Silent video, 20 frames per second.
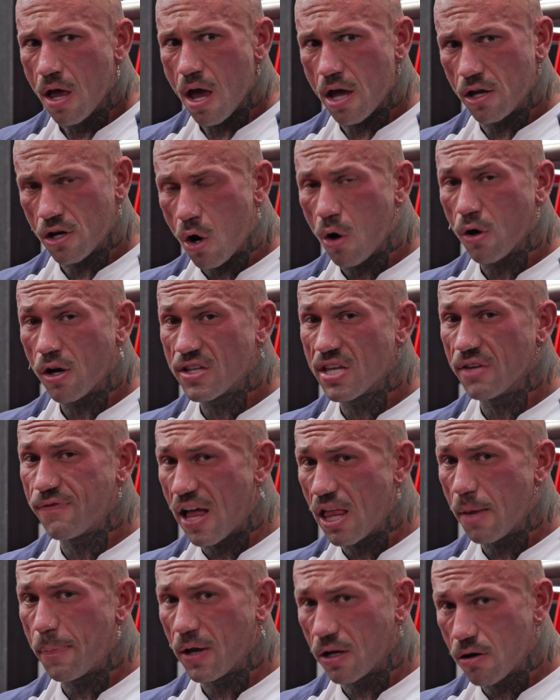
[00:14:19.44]
in order to
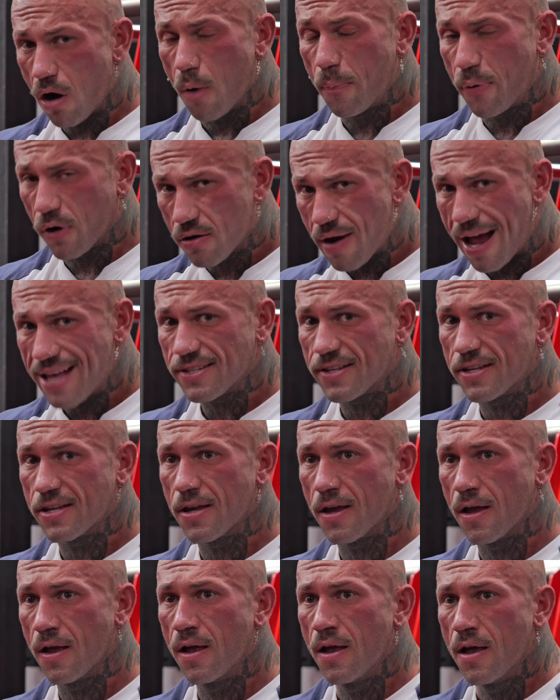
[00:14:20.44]
develop and grow and
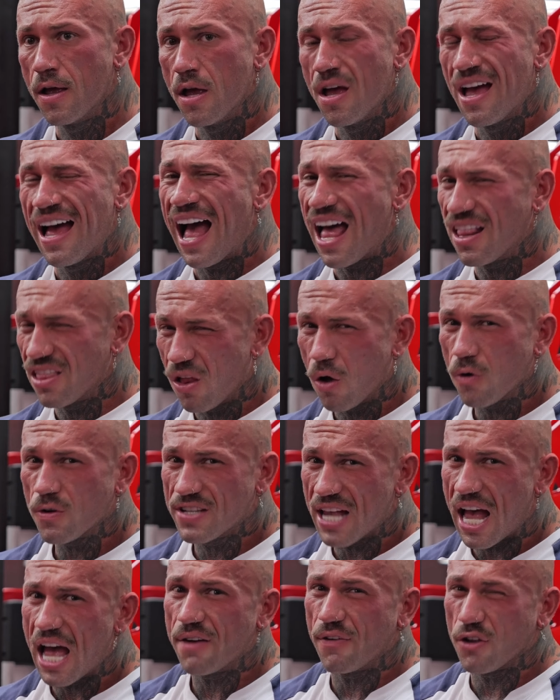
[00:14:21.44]
progress,
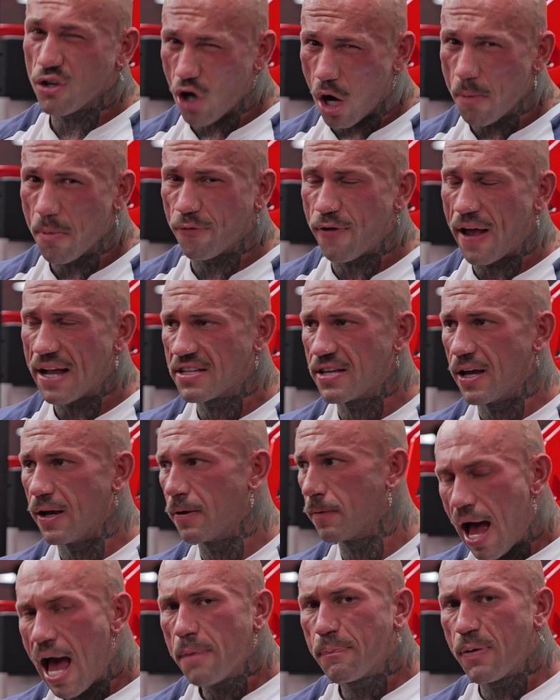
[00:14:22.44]
alongside an enjoyment factor.
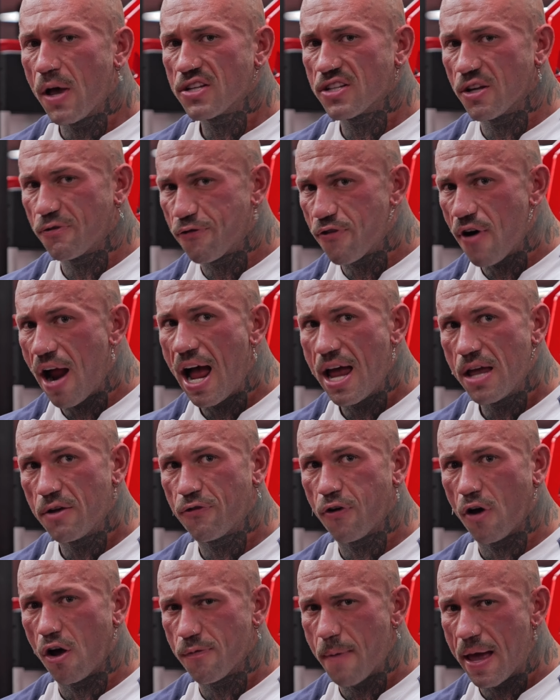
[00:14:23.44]
I personally
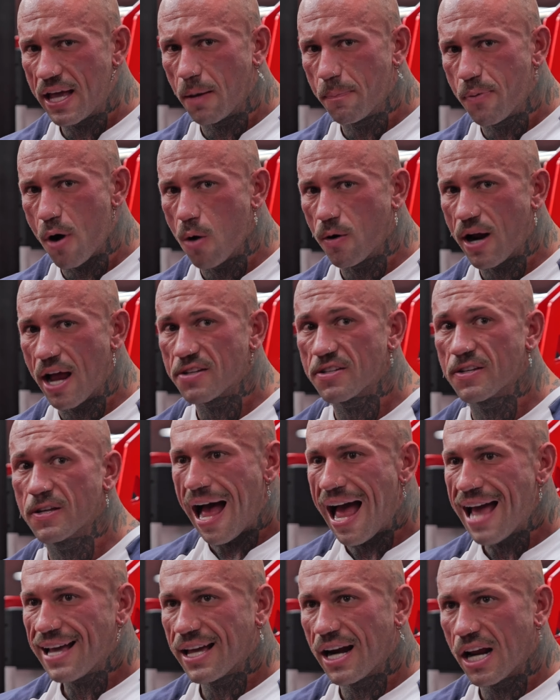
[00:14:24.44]
thrive of making progress.
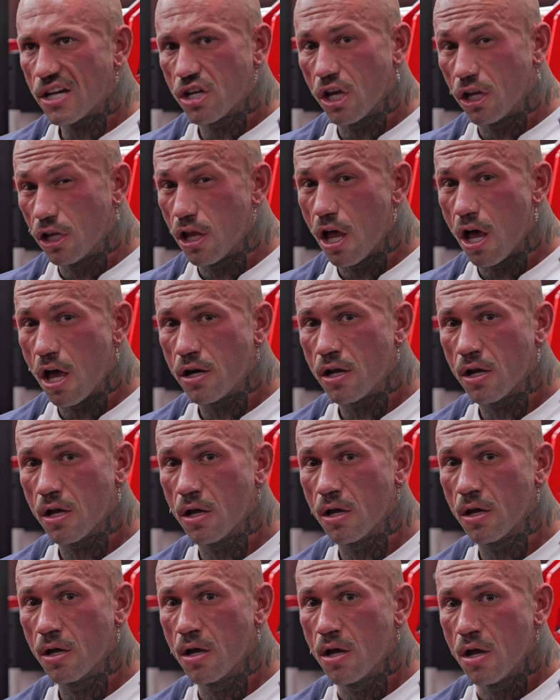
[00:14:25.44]
I can actually learn
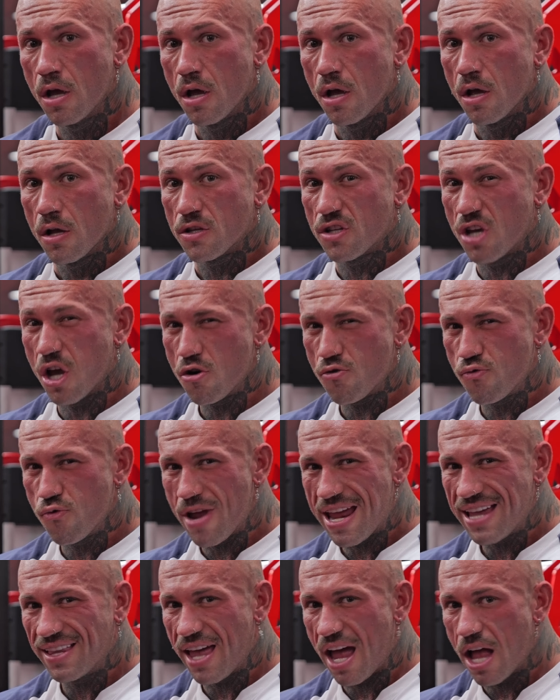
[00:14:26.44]
to
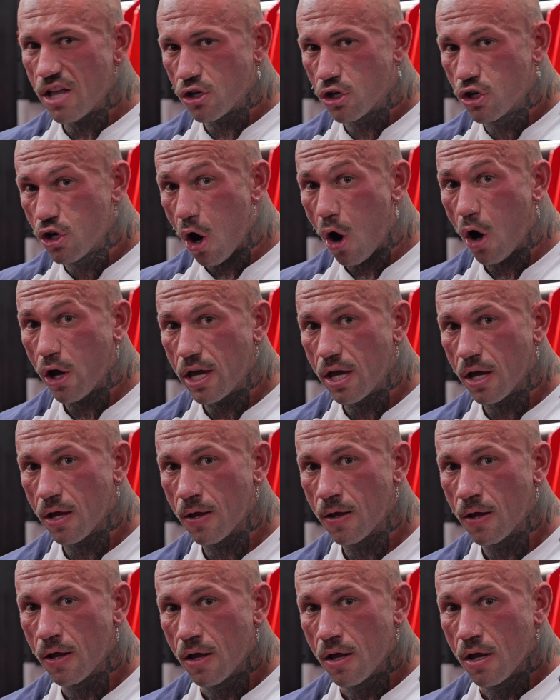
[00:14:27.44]
really enjoy
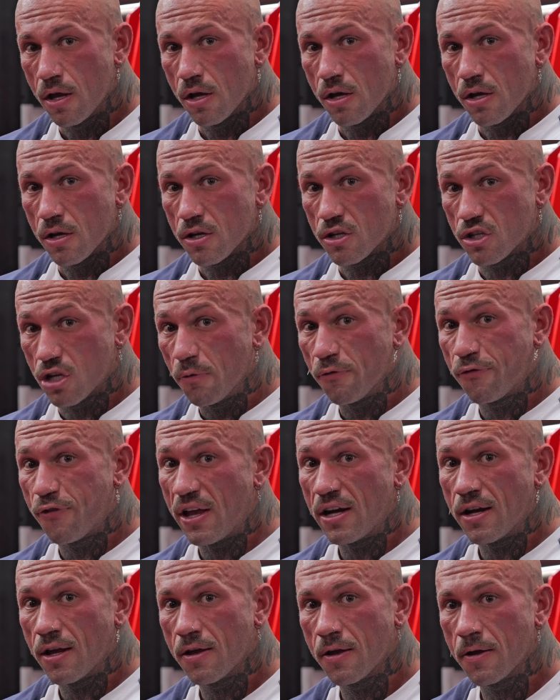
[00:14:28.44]

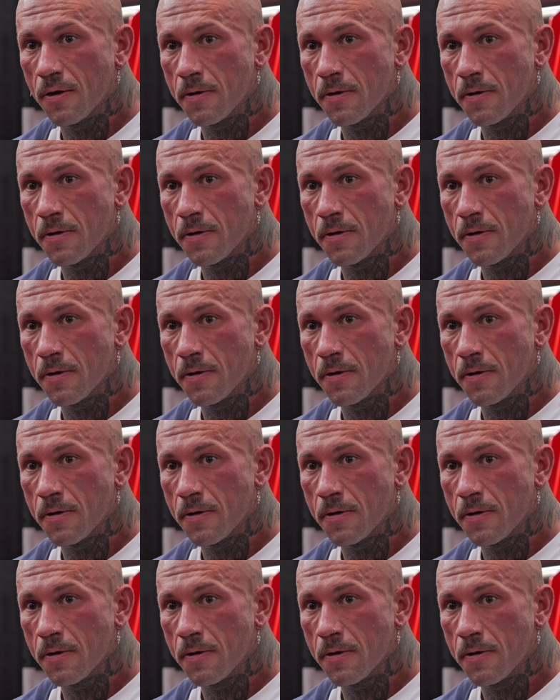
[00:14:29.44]
something